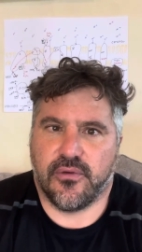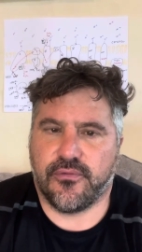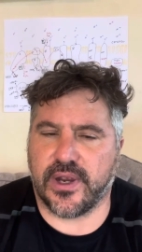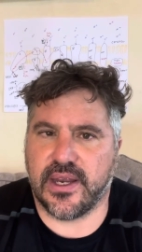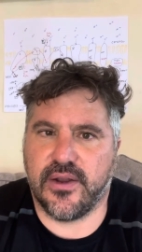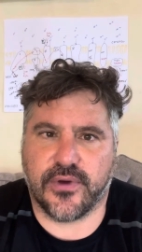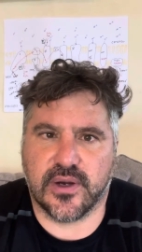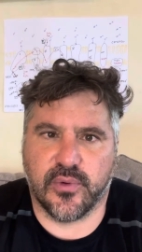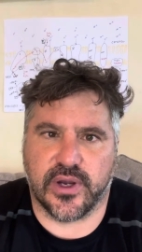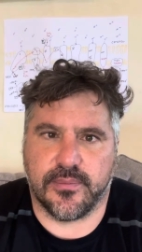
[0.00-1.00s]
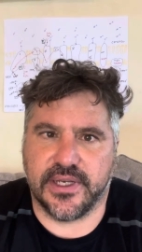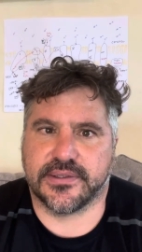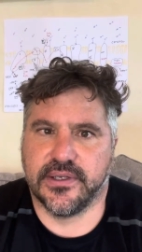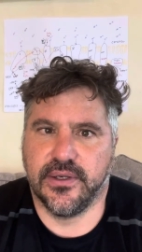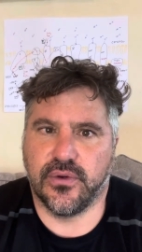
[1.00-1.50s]
at Firebrand
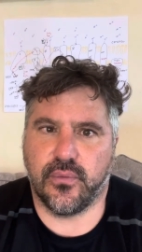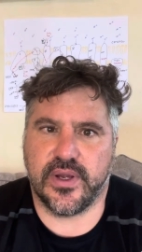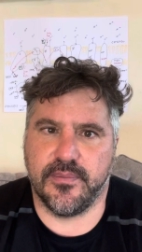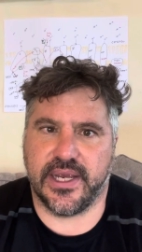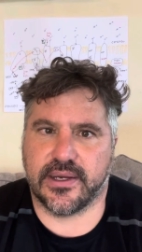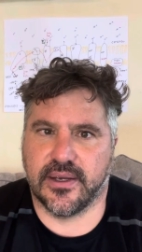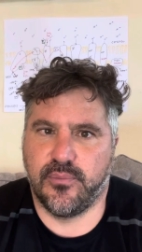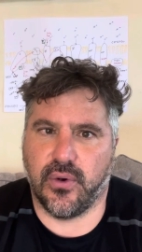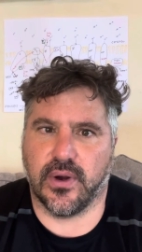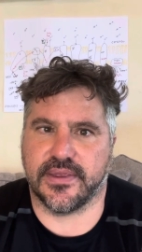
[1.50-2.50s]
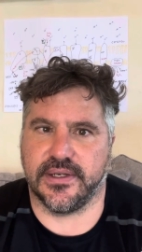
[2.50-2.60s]
Meats, we make pork